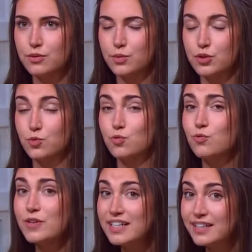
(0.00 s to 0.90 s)
was
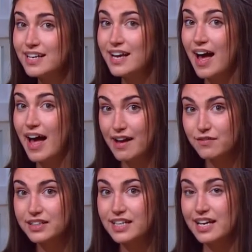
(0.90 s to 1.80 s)
really
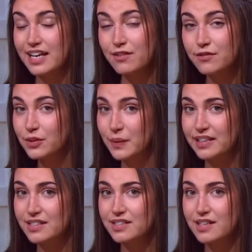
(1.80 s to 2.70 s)
heavily
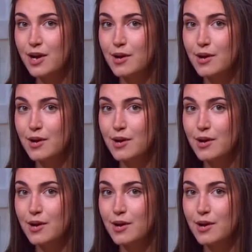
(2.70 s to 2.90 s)
influenced